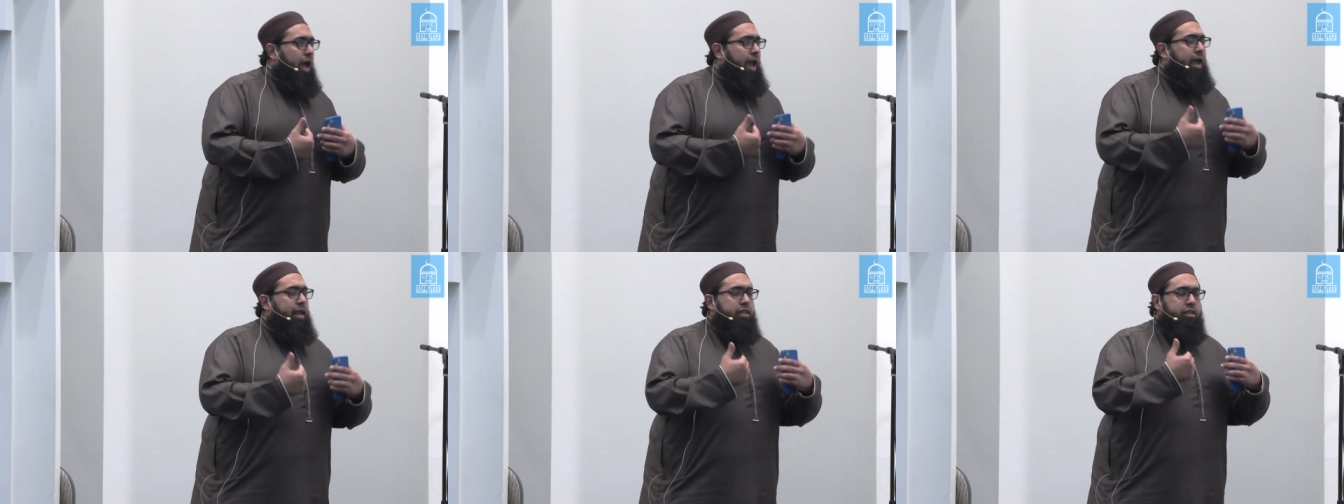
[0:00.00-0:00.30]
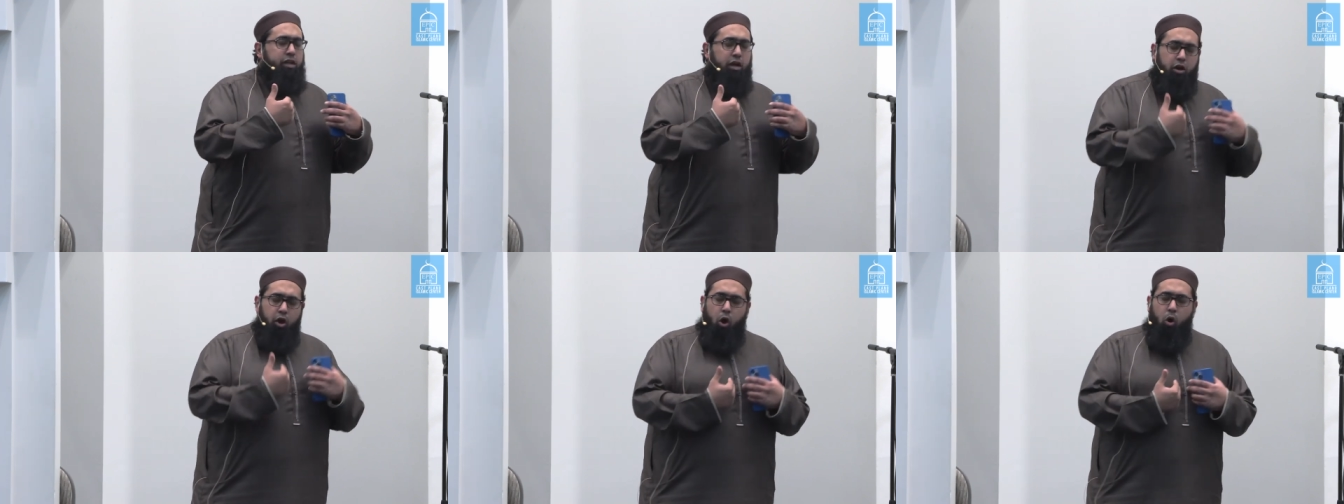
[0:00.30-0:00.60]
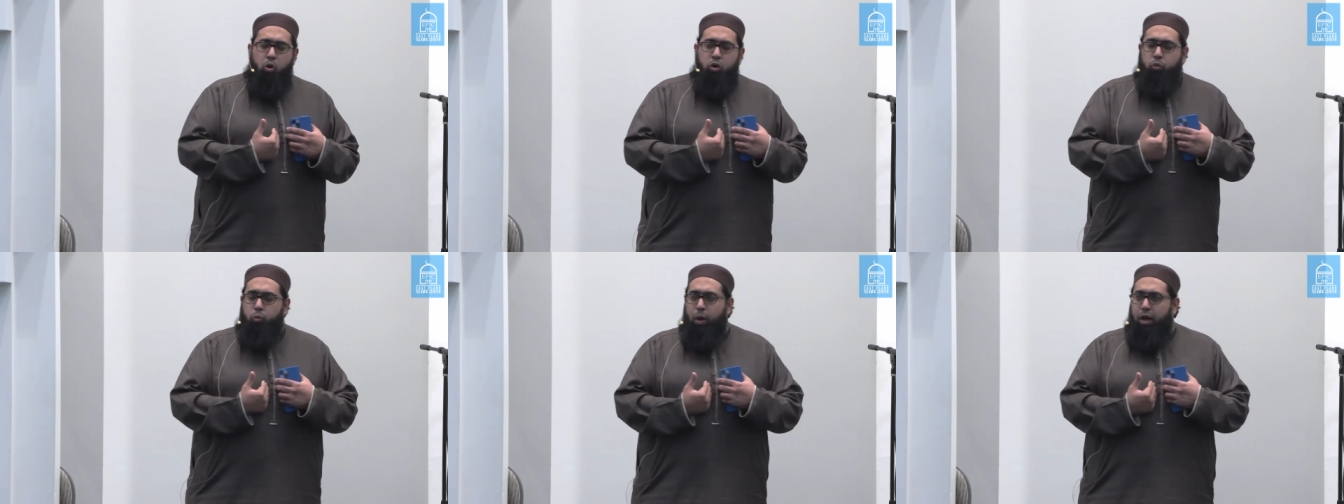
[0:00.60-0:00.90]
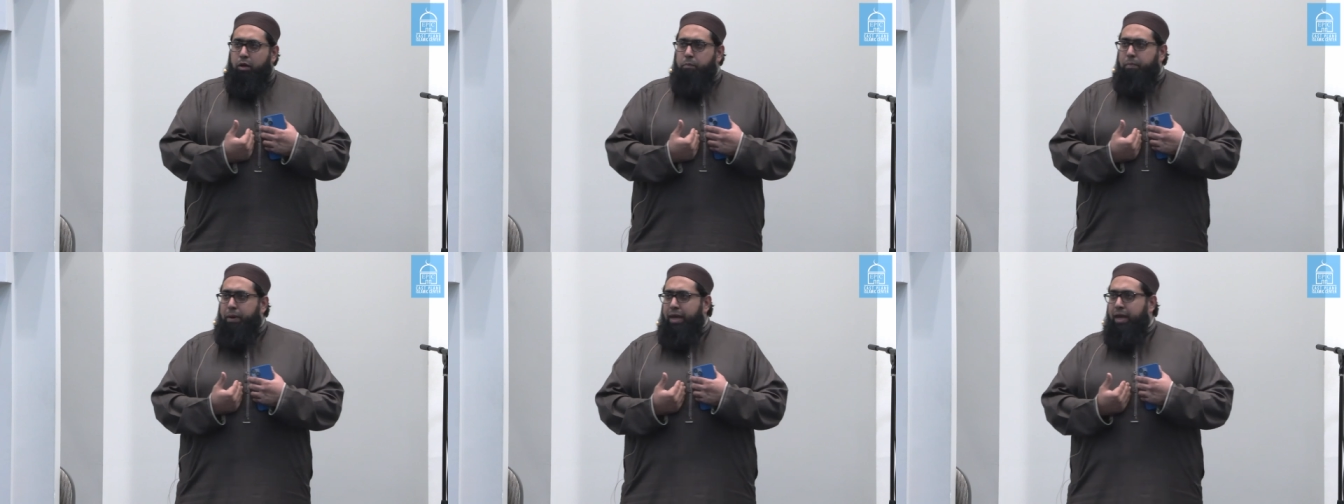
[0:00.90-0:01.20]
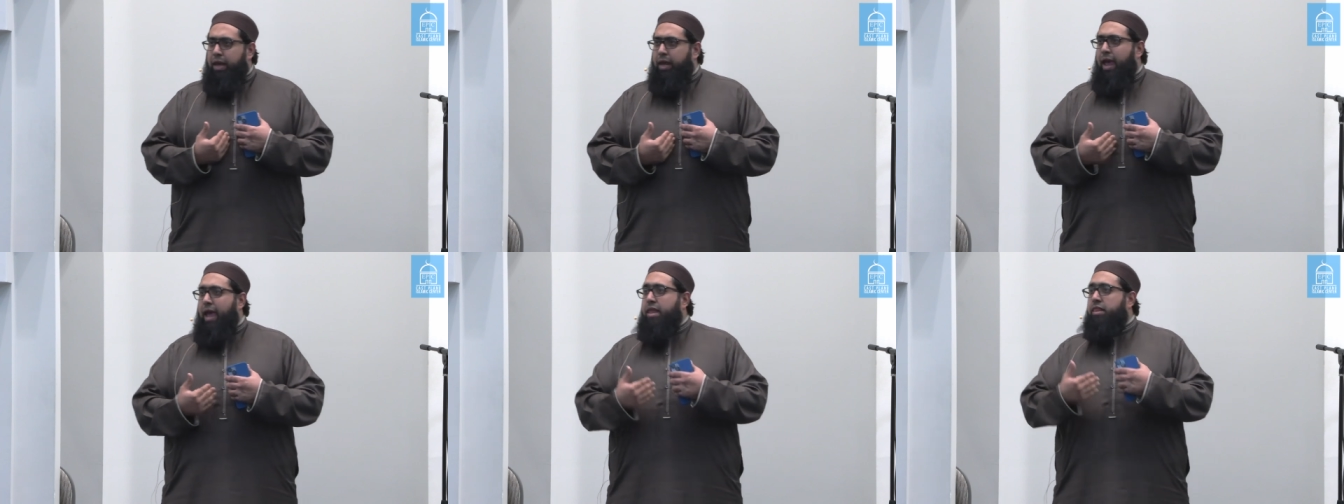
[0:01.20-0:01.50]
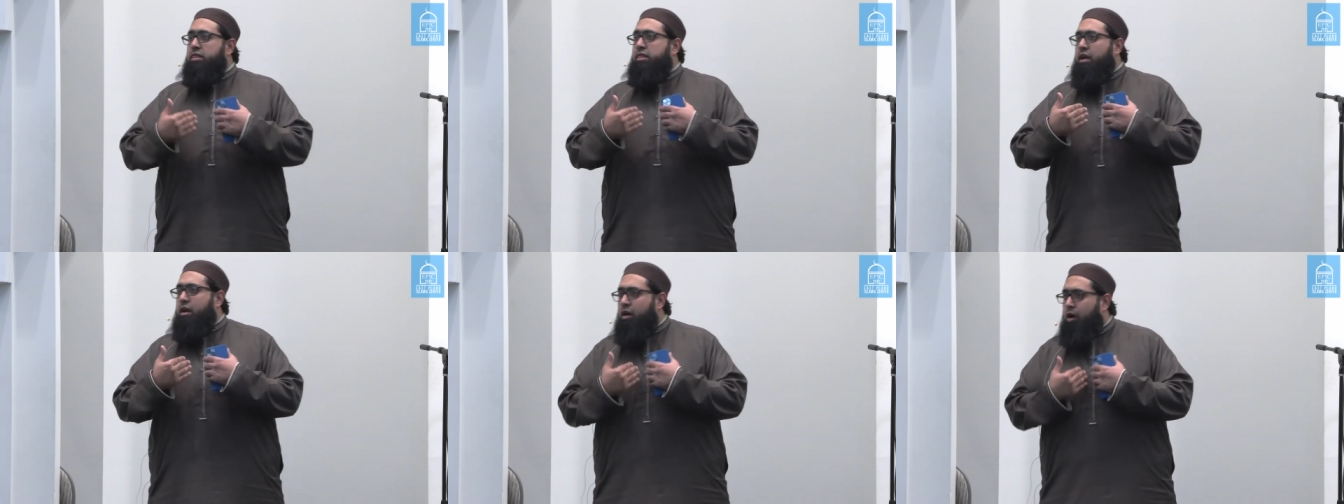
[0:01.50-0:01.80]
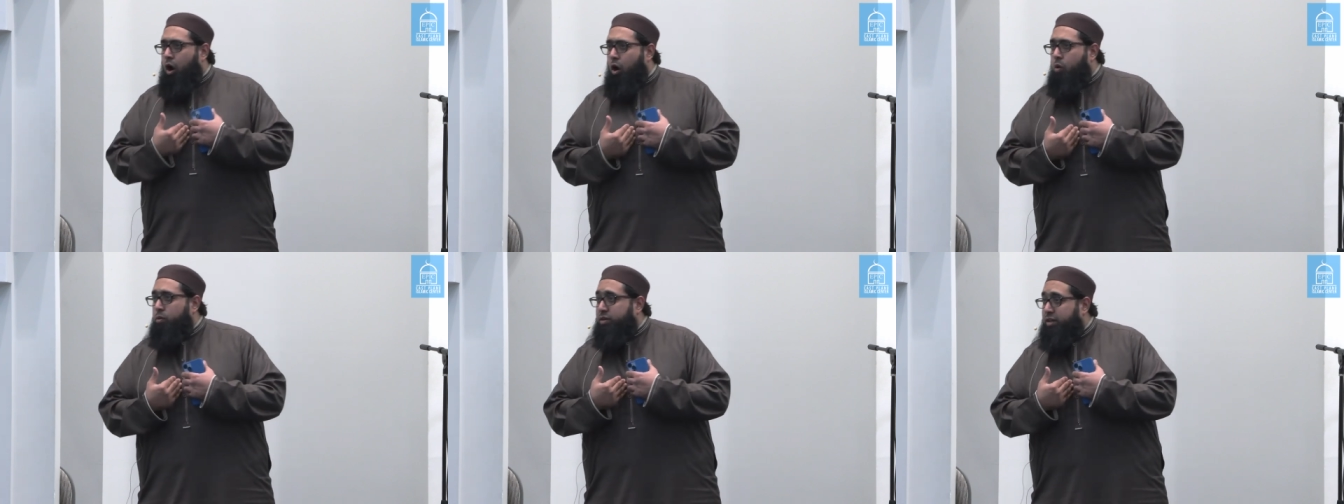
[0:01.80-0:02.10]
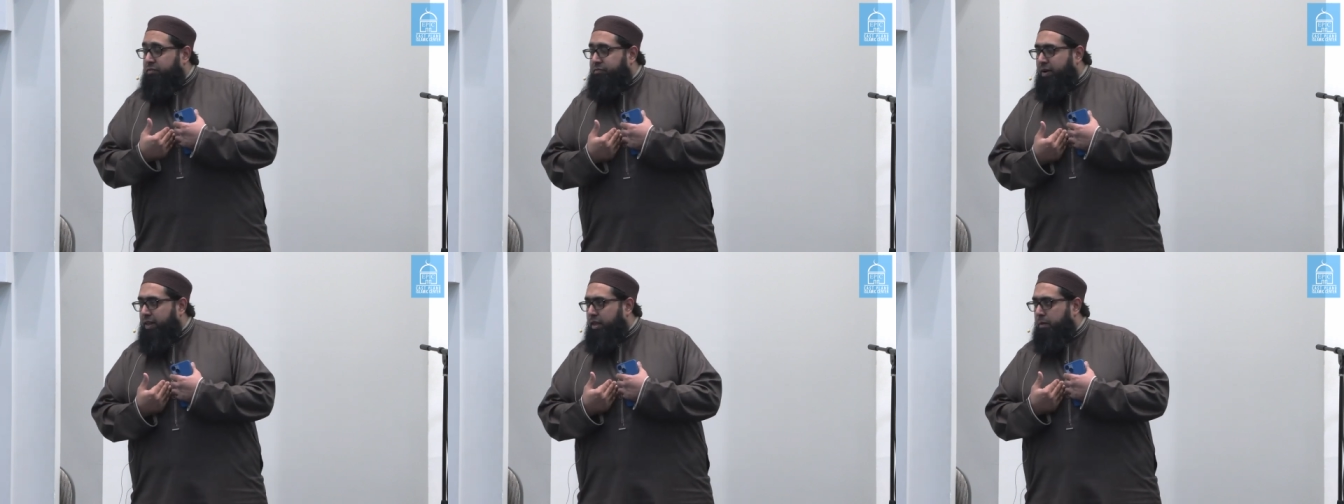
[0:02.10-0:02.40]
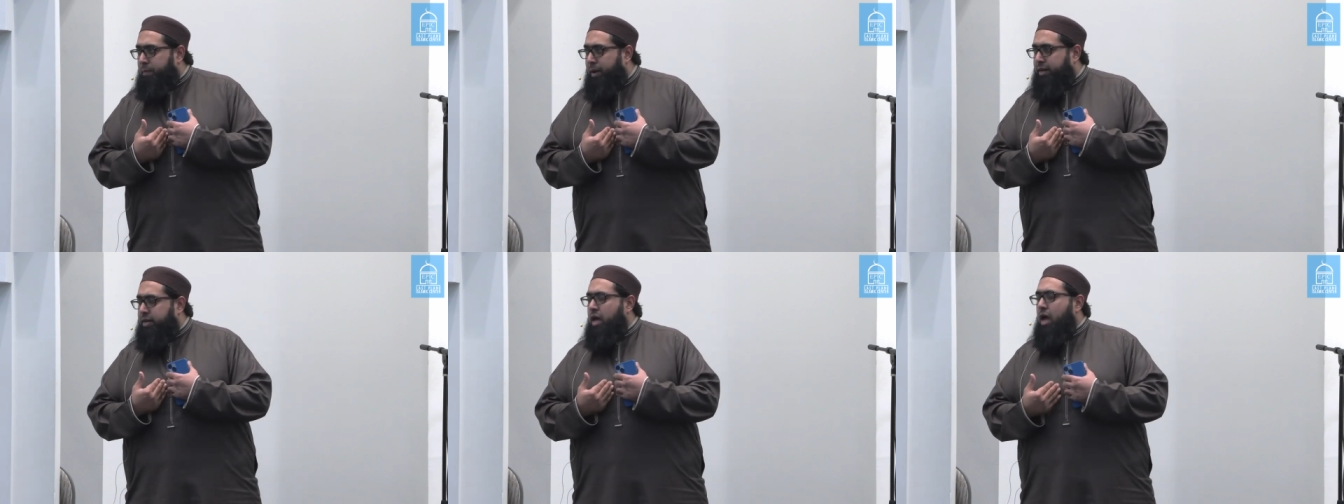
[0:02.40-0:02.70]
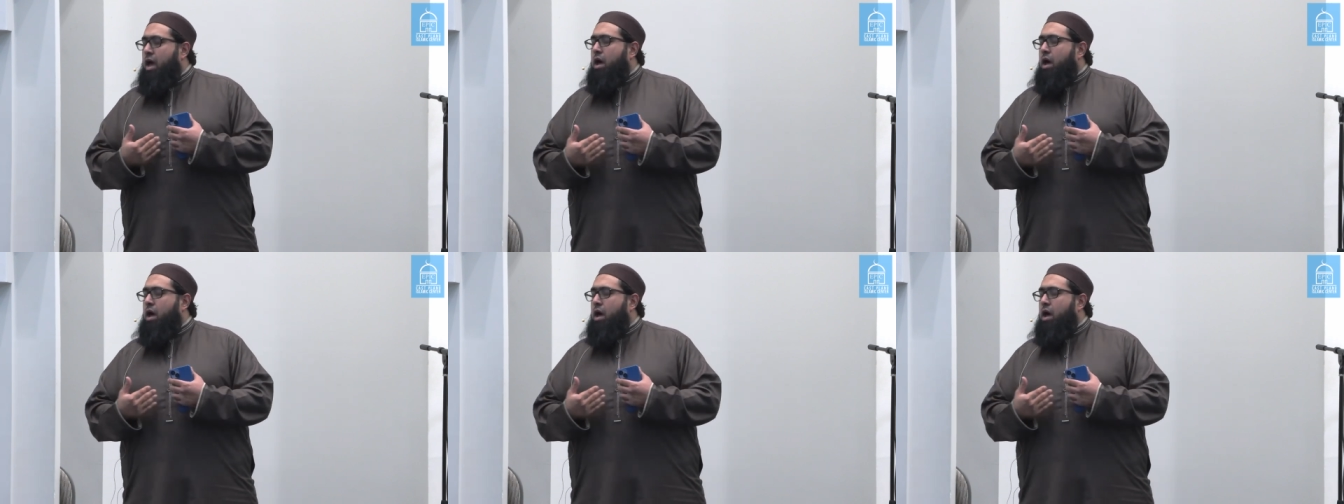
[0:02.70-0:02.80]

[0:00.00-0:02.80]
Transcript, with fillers: and their own well-being and their own development